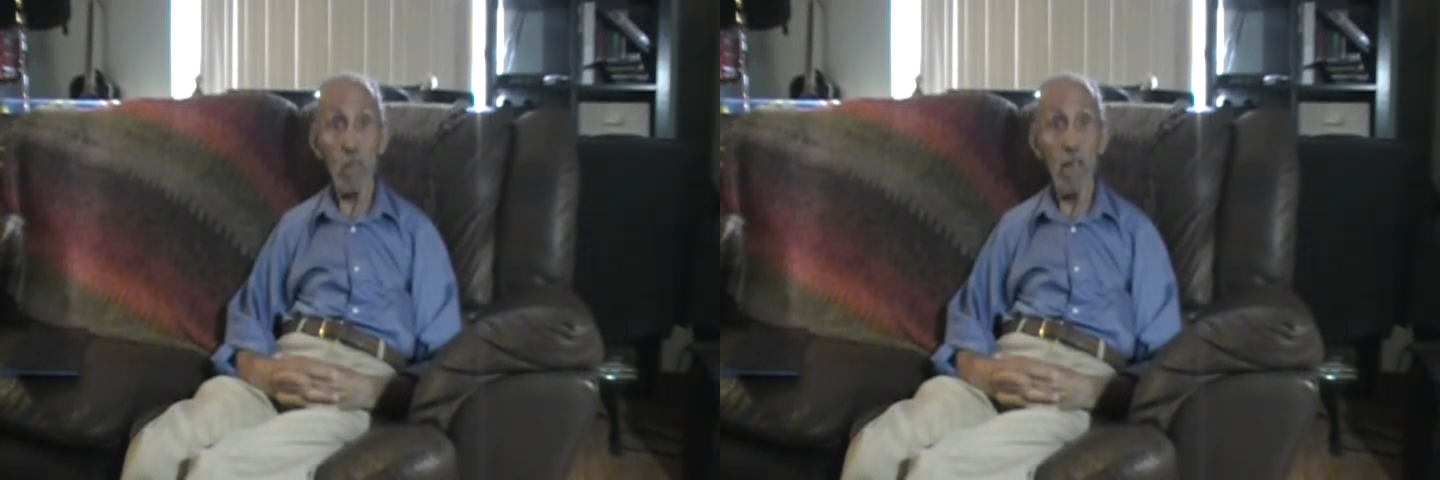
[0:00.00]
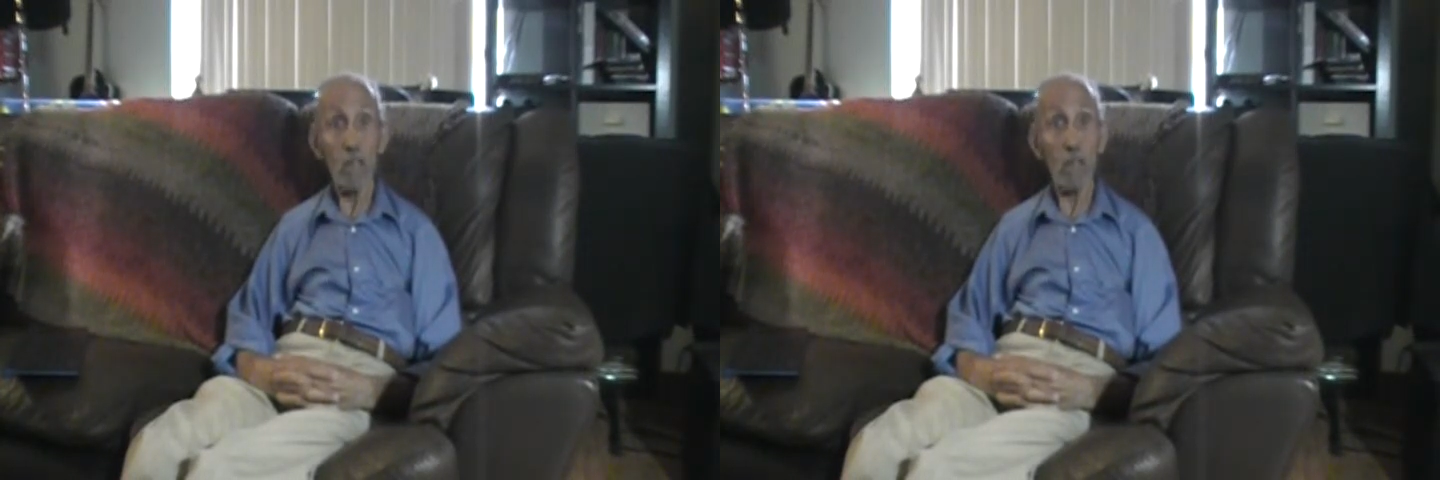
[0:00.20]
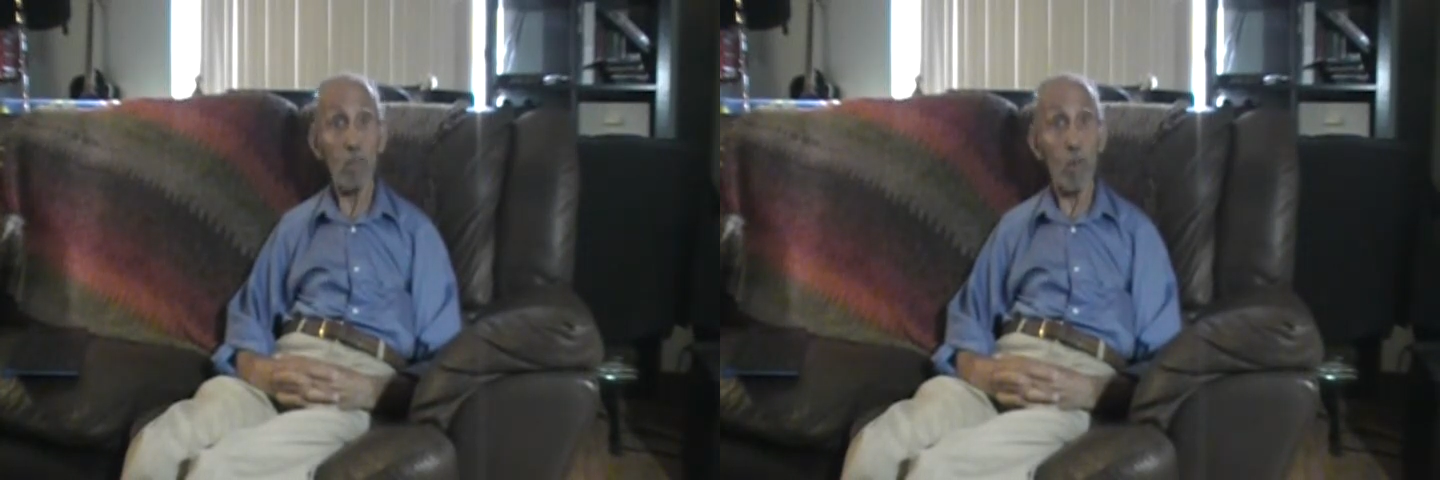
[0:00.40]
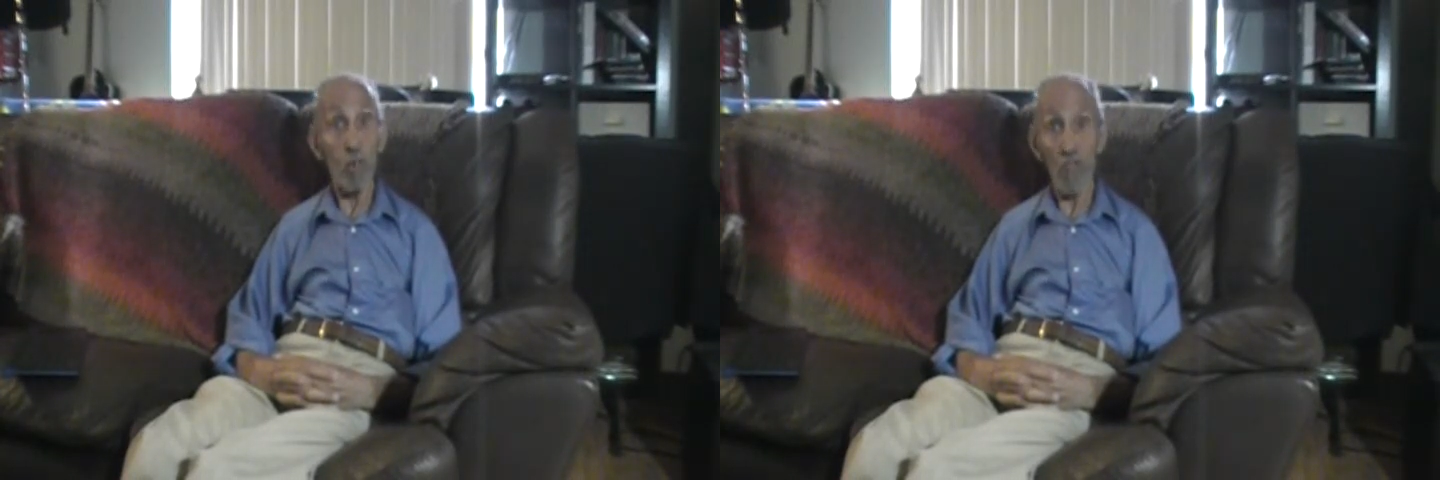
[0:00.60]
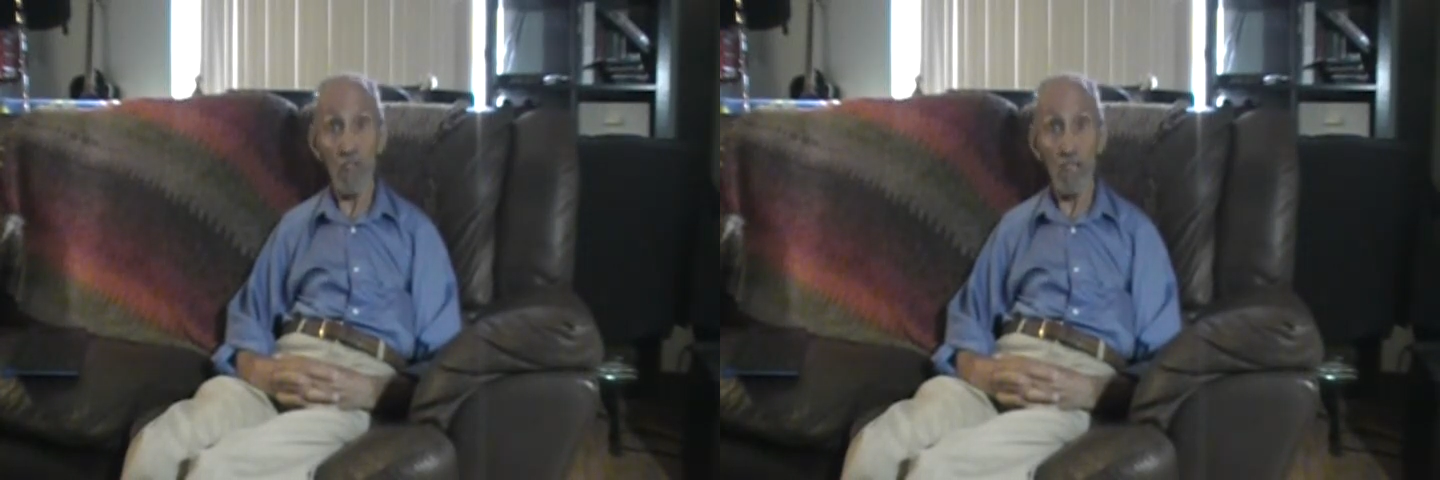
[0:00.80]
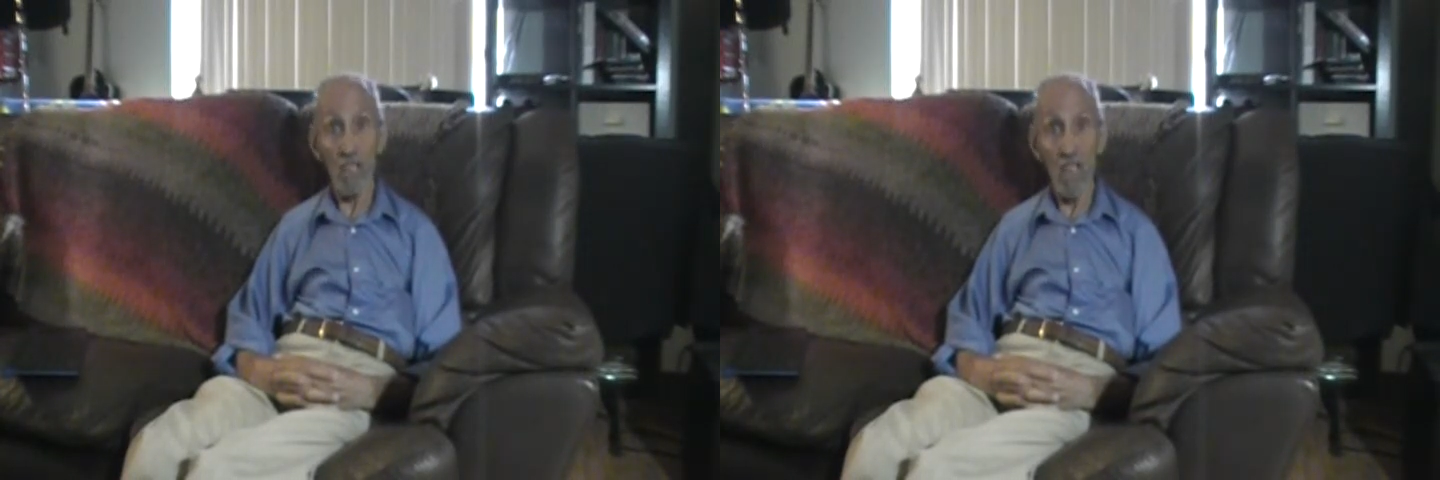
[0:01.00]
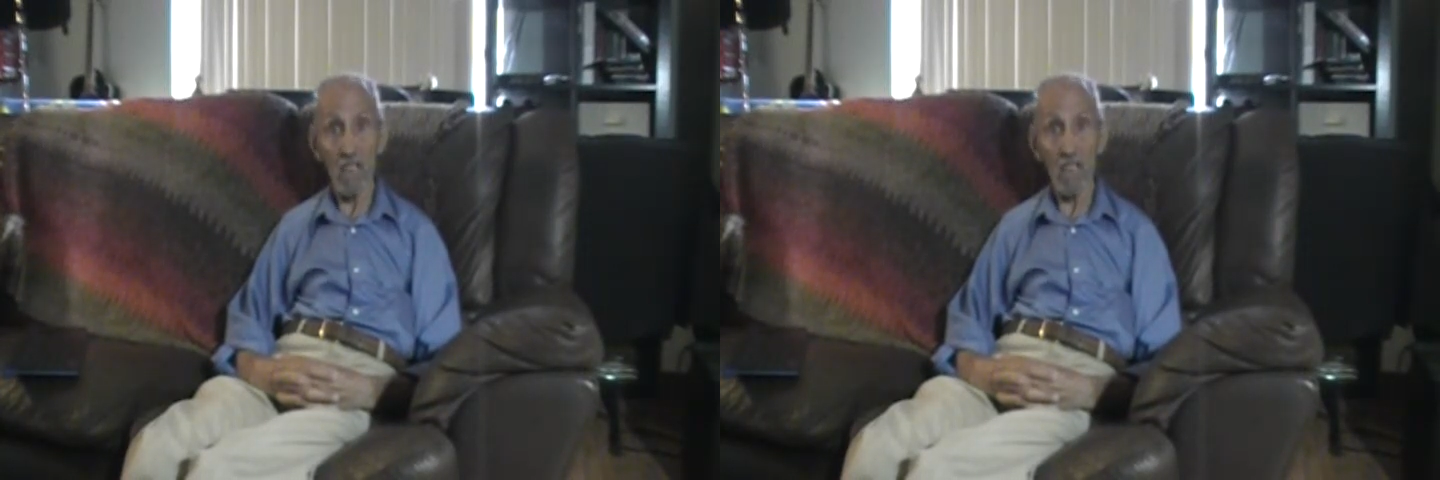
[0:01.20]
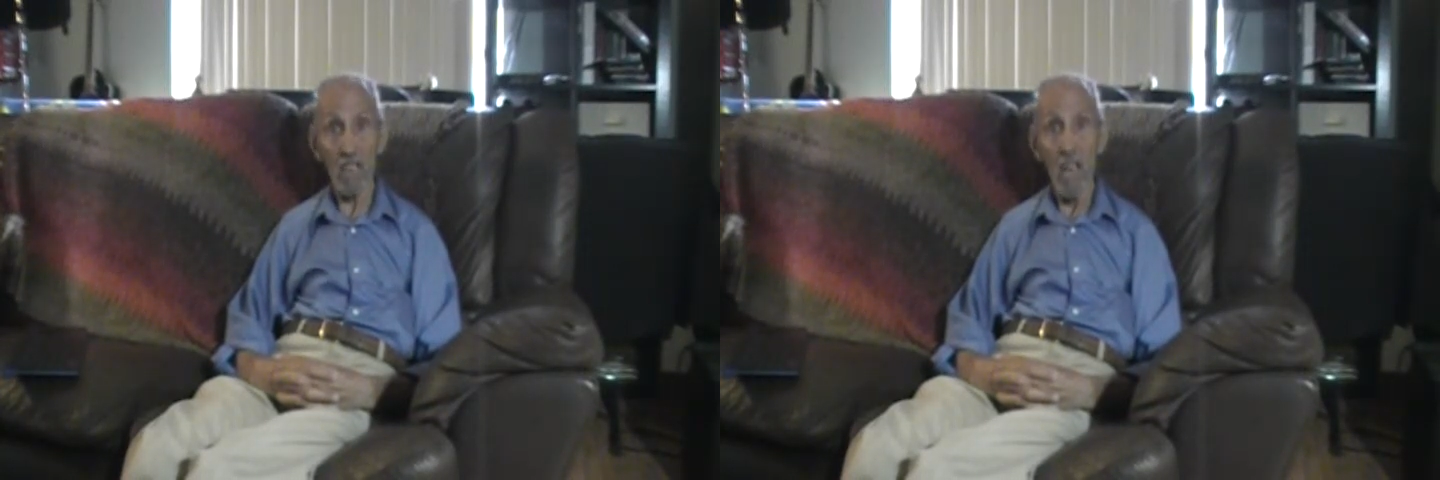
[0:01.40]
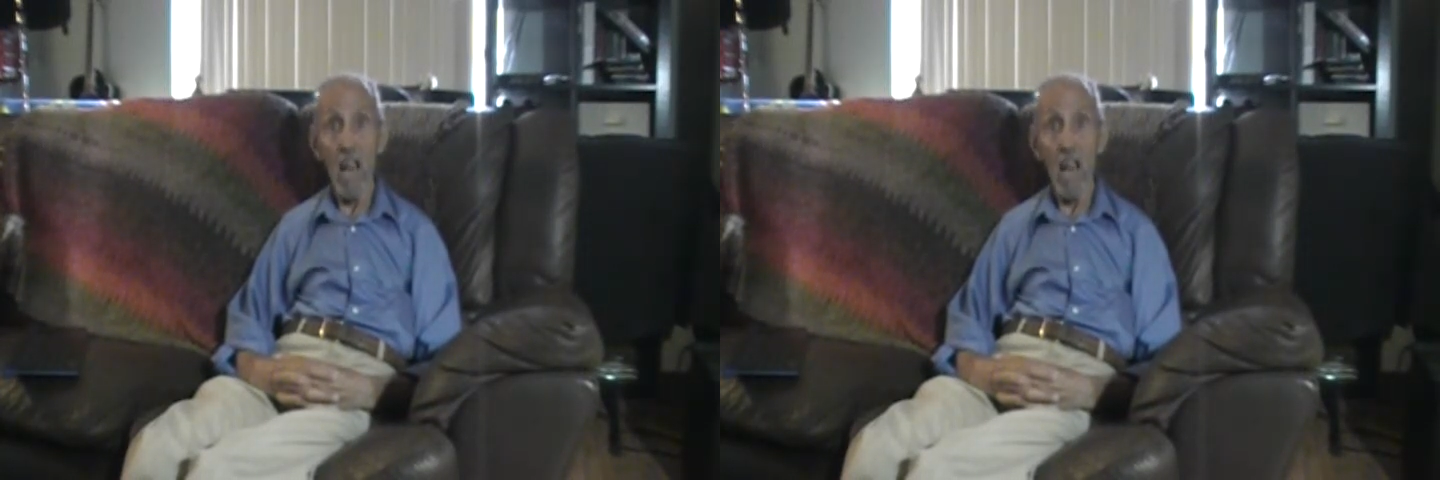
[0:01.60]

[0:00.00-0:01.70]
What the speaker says: makes perfect sense,